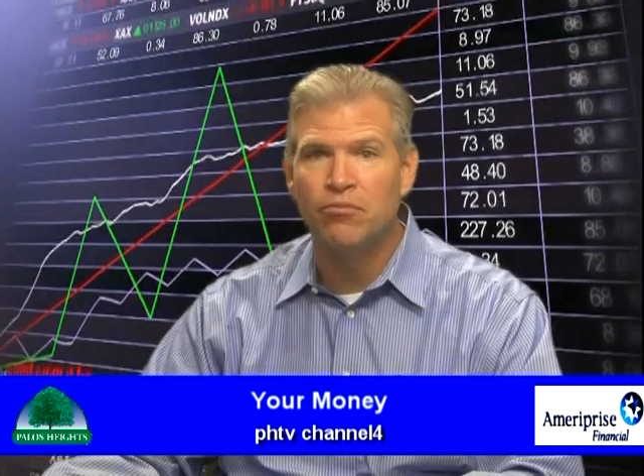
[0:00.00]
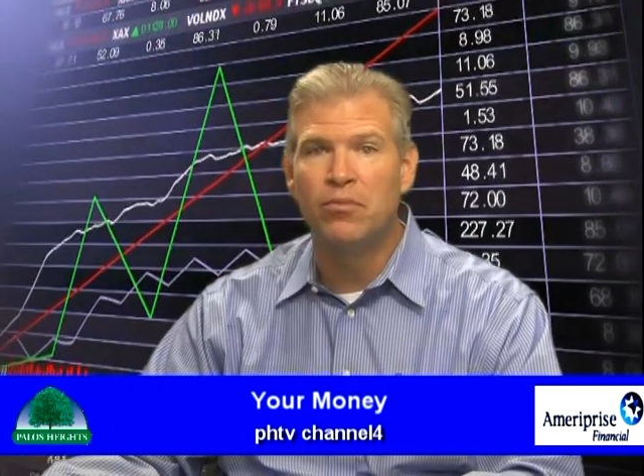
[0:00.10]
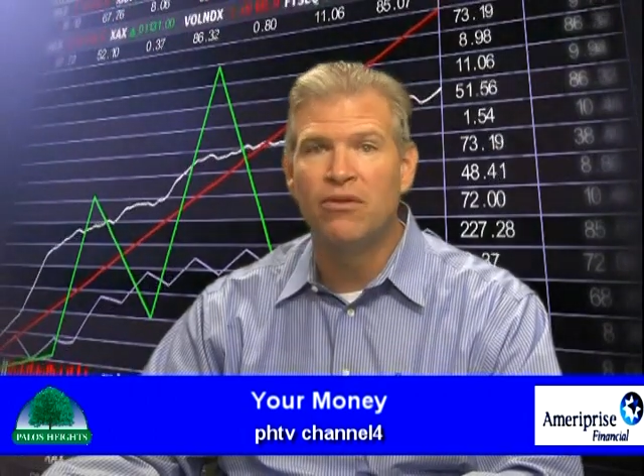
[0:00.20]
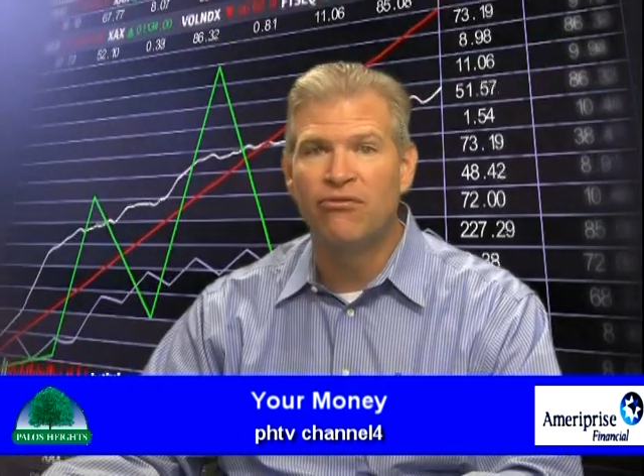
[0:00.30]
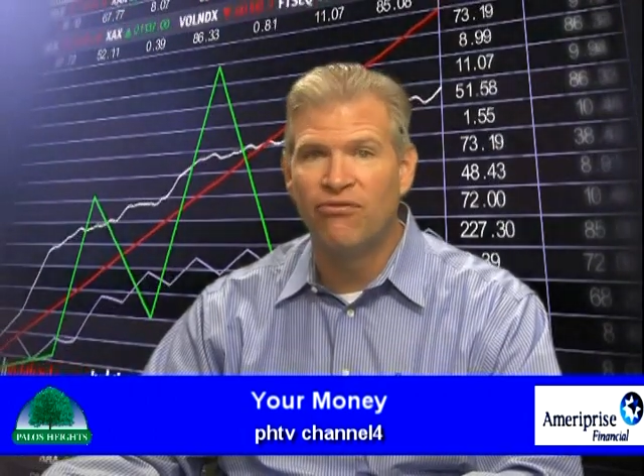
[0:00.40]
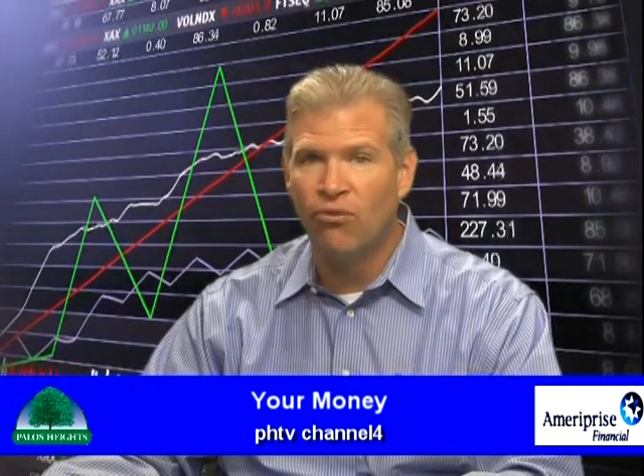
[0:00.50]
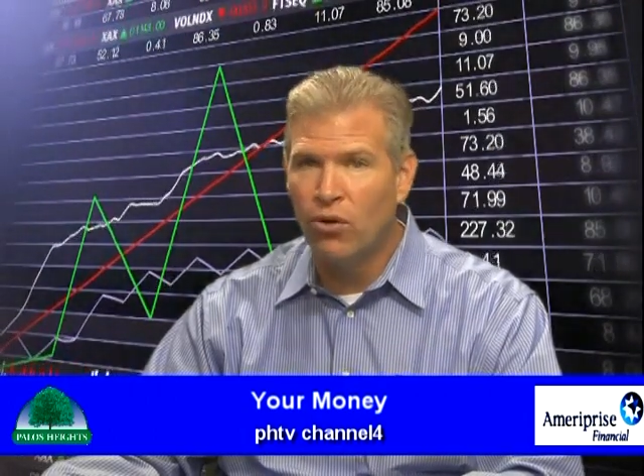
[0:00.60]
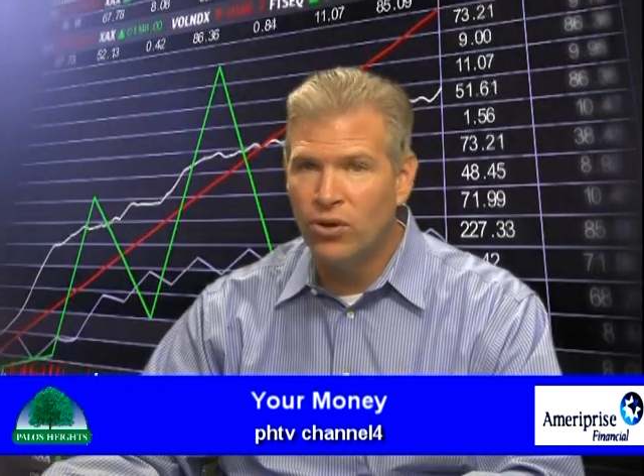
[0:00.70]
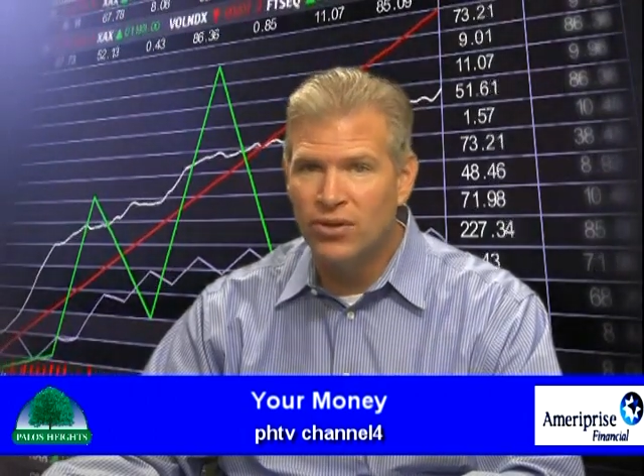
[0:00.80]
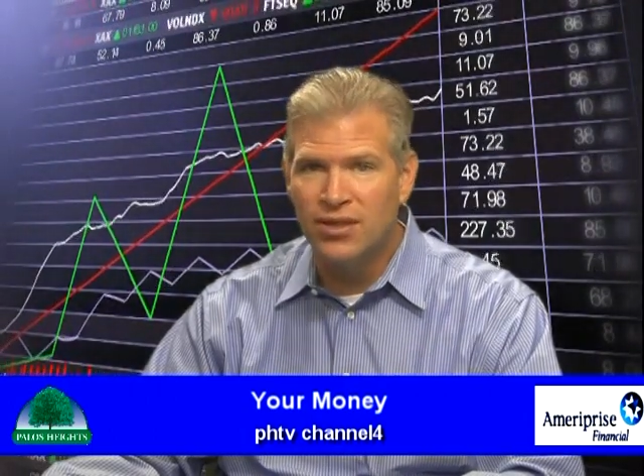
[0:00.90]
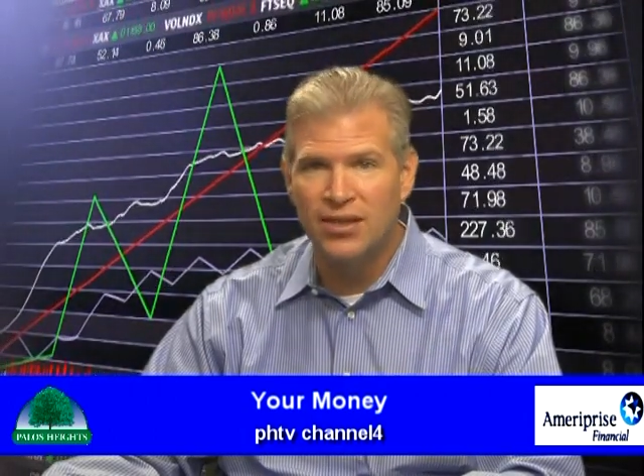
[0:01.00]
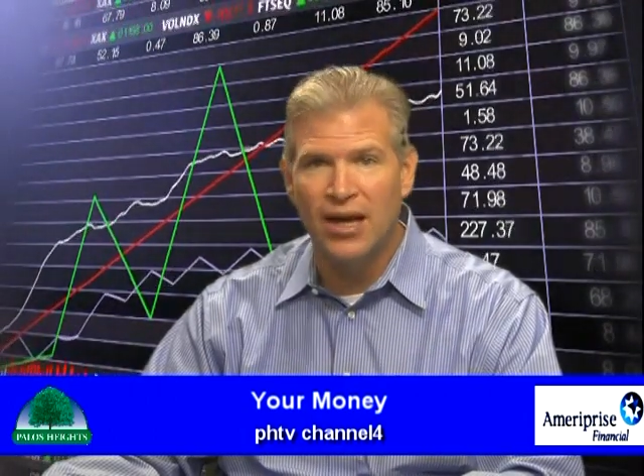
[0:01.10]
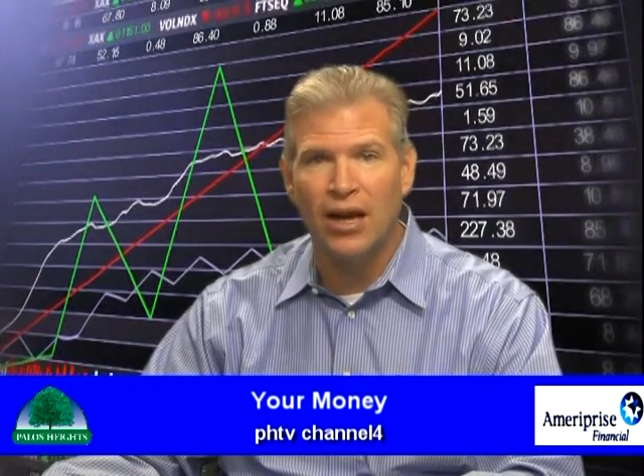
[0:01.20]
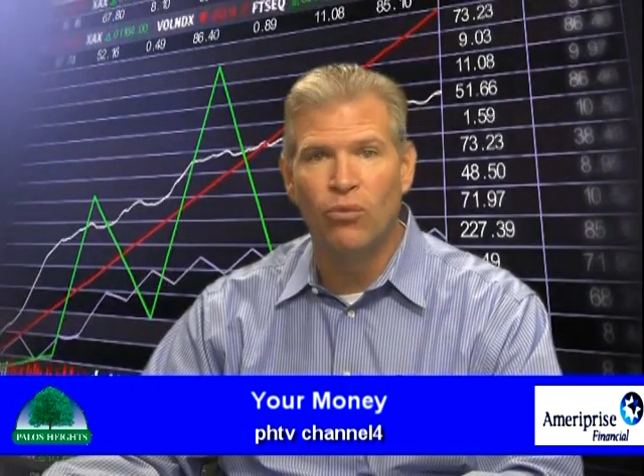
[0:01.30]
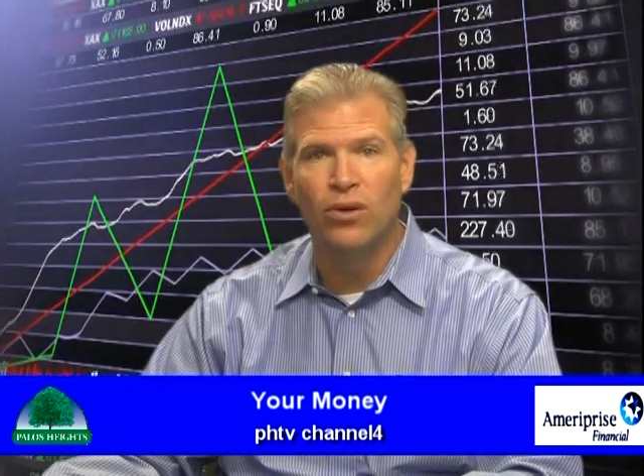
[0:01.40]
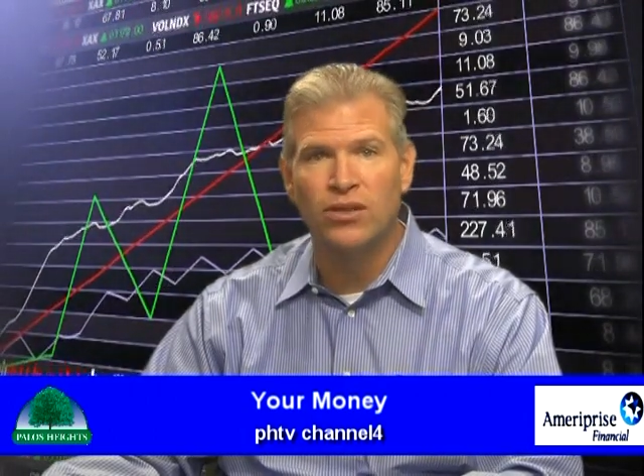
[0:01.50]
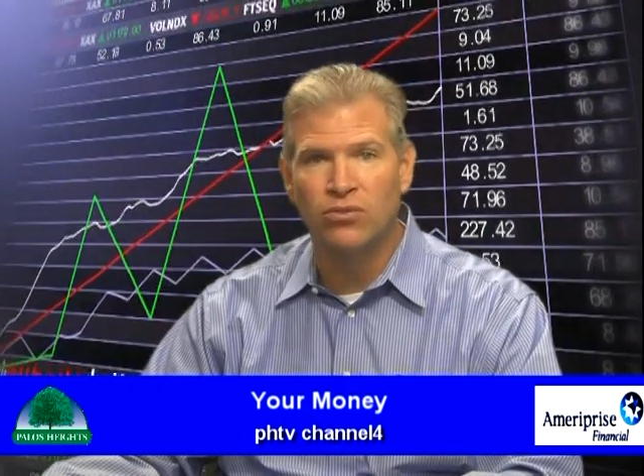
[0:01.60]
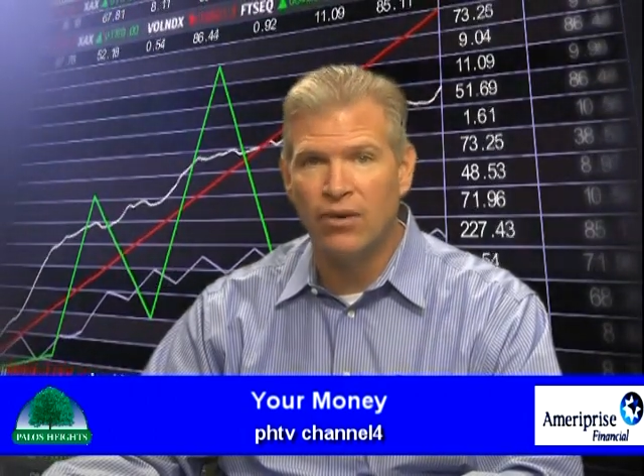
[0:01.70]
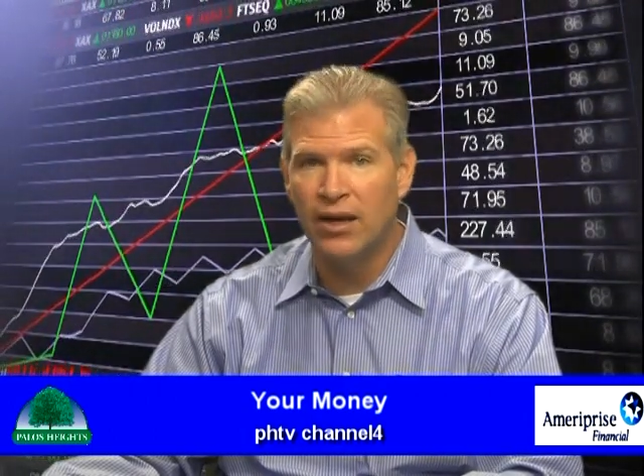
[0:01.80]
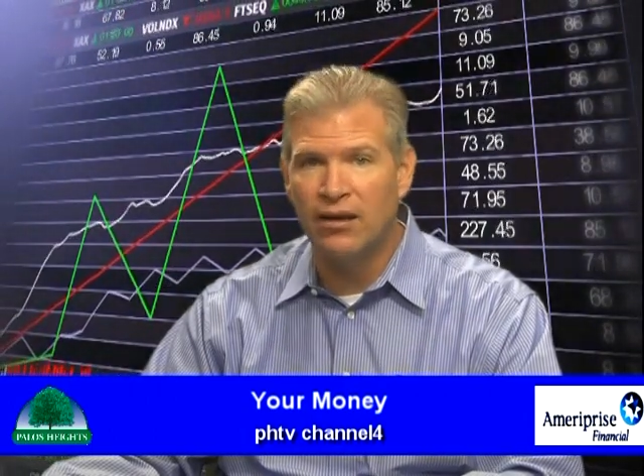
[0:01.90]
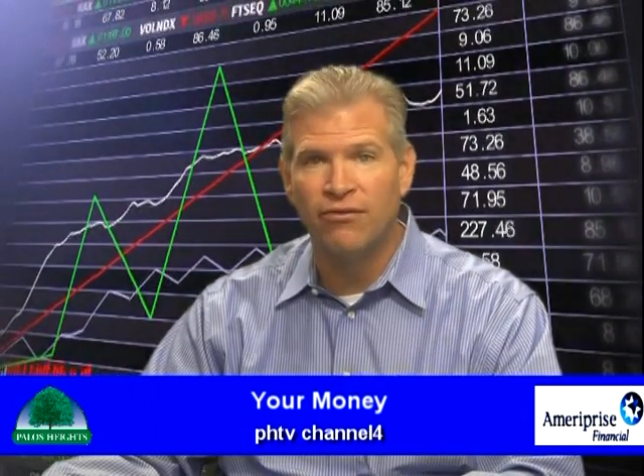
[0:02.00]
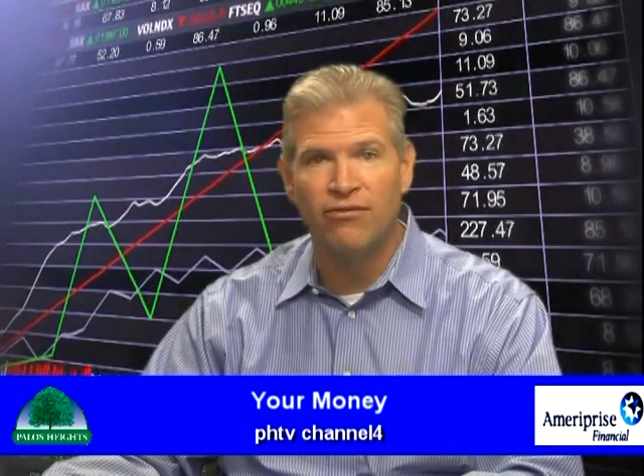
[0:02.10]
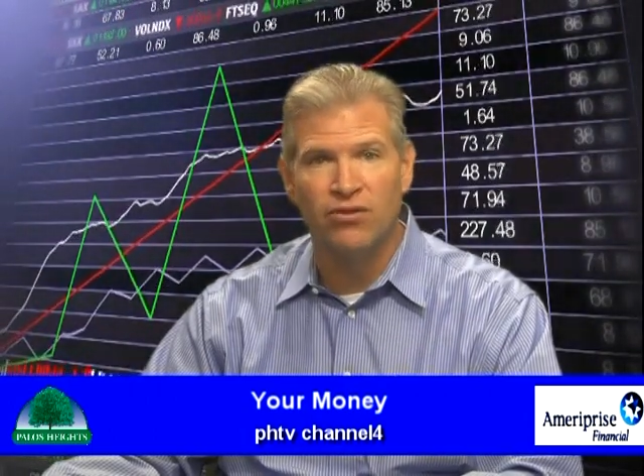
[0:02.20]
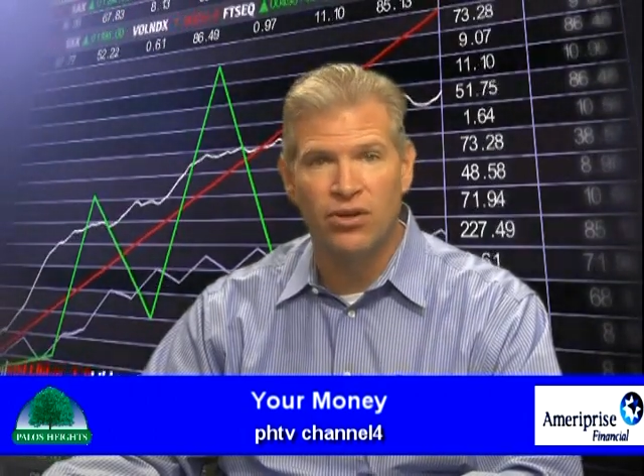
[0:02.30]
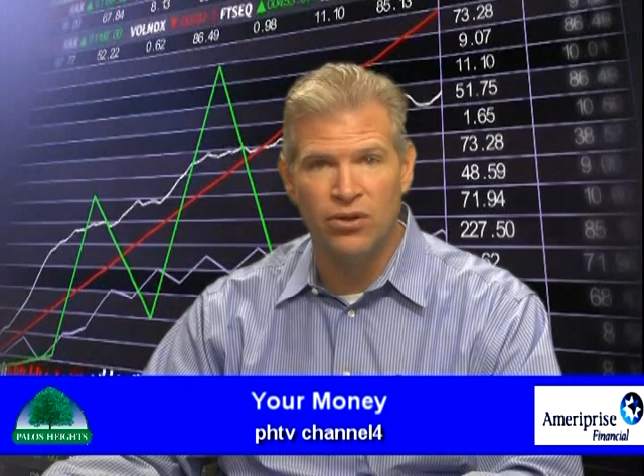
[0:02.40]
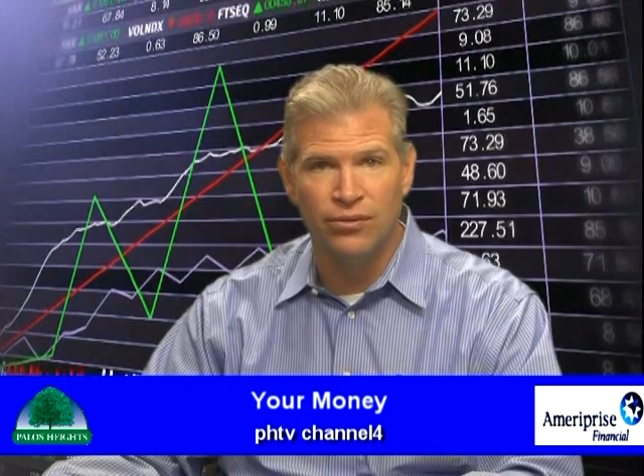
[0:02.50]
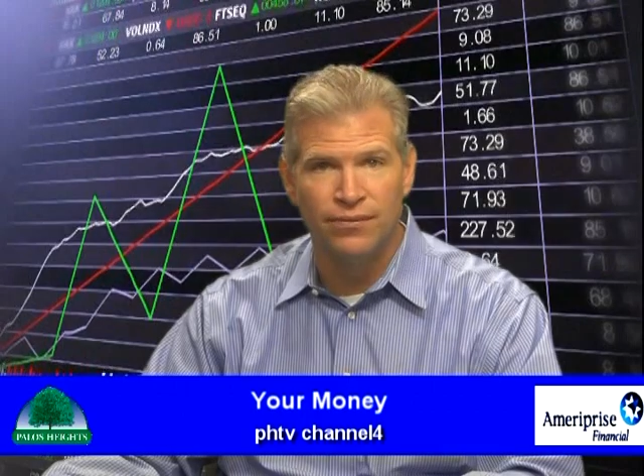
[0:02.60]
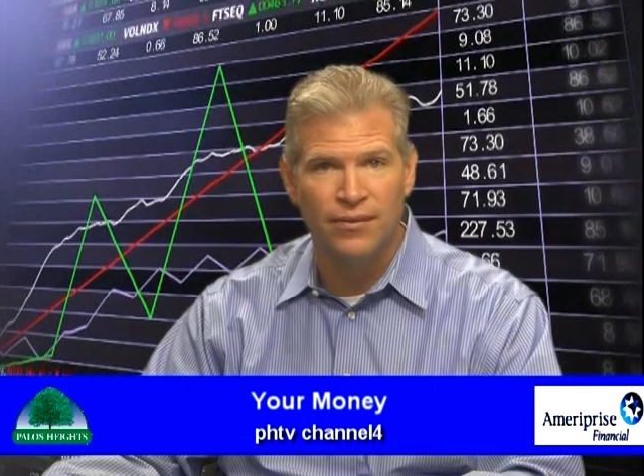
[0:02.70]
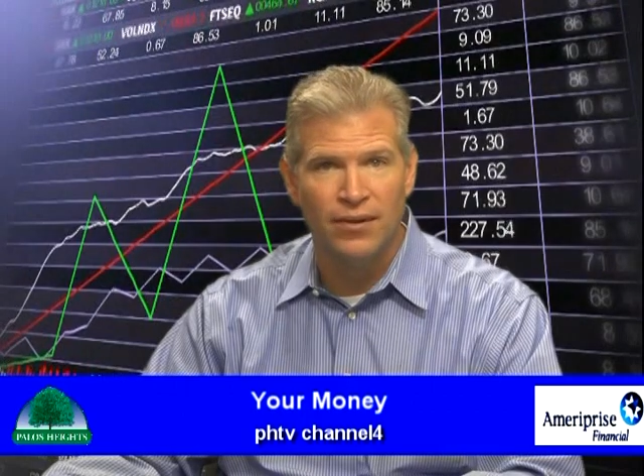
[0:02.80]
before you decide what's right for you.